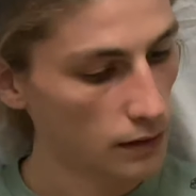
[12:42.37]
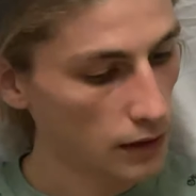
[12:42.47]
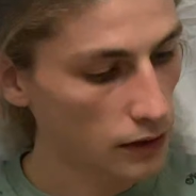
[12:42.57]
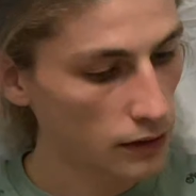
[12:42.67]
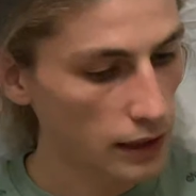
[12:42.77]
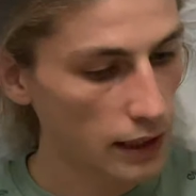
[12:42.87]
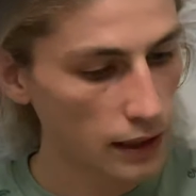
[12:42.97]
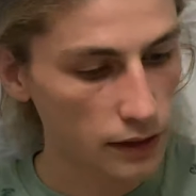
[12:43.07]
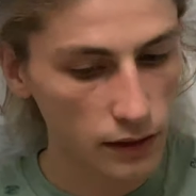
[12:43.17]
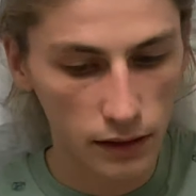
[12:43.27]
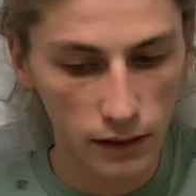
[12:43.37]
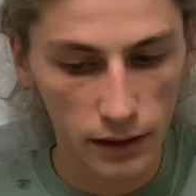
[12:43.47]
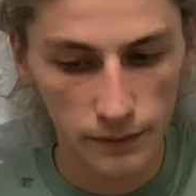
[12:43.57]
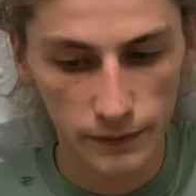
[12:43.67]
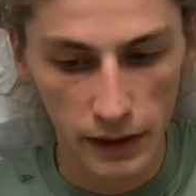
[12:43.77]
Other than that, I think
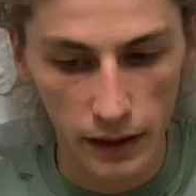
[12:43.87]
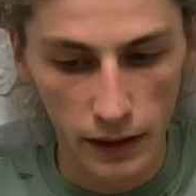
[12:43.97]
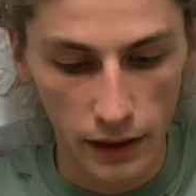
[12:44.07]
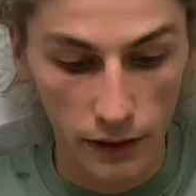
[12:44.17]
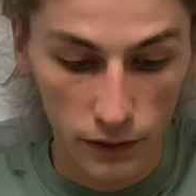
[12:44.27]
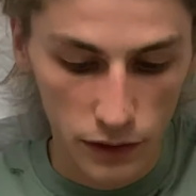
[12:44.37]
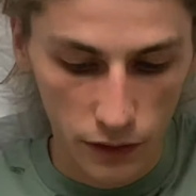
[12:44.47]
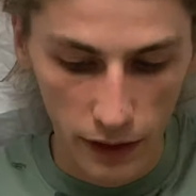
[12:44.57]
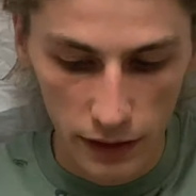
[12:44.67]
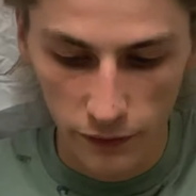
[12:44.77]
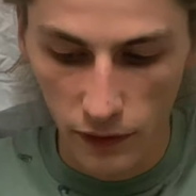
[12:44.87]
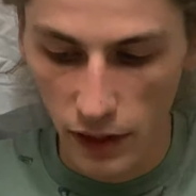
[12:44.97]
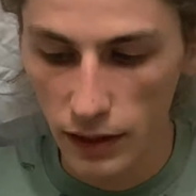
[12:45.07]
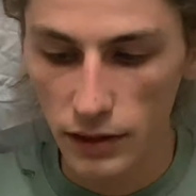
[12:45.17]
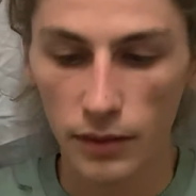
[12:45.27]
you know, it's a great
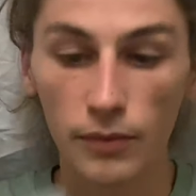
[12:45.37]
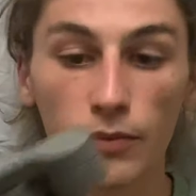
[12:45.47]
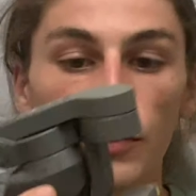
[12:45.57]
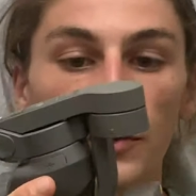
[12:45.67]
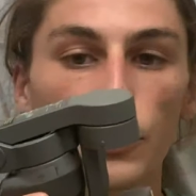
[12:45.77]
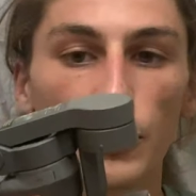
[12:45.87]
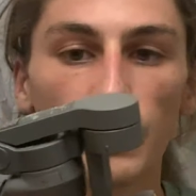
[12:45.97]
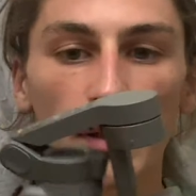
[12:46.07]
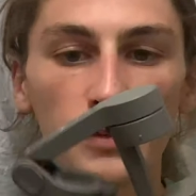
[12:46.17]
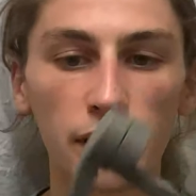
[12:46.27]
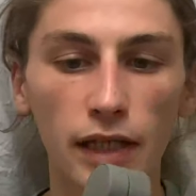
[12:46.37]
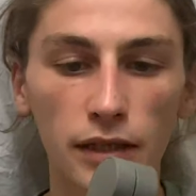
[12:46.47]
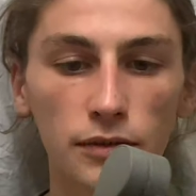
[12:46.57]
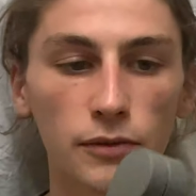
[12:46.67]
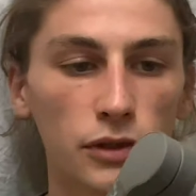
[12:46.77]
device. I'm super pumped to get
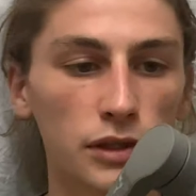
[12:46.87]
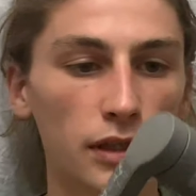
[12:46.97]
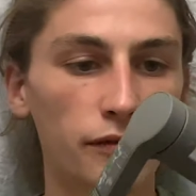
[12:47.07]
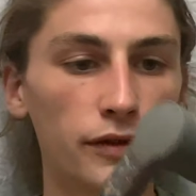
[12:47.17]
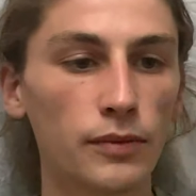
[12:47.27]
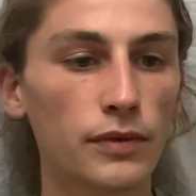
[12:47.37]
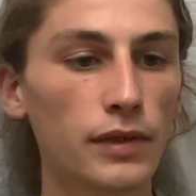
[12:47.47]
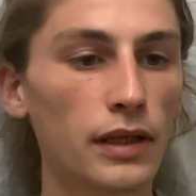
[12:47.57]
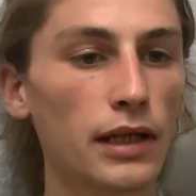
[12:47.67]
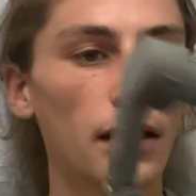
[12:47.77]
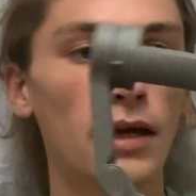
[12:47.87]
some more stuff filmed with it,